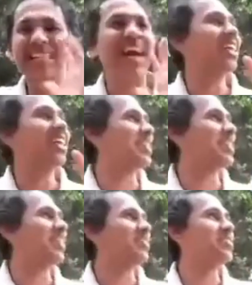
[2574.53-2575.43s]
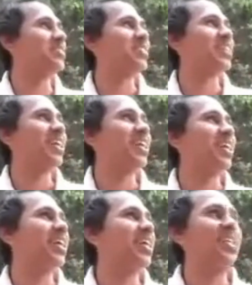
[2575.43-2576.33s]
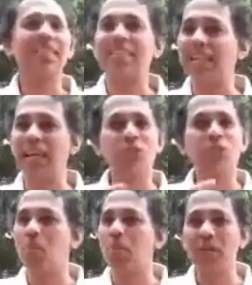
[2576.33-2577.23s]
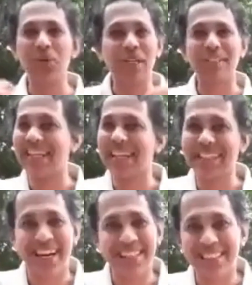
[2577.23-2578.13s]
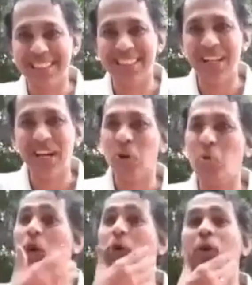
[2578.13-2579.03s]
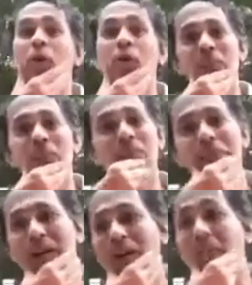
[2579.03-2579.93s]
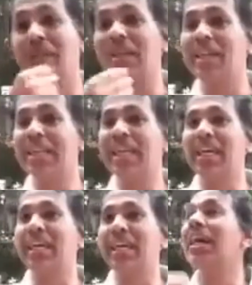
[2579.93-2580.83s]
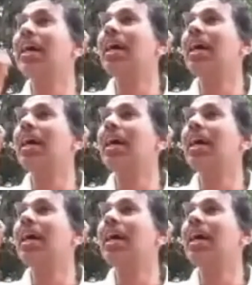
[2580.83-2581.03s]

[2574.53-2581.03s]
Tansen? They said there is nobody who can sing like Tansen. What do we do? We need,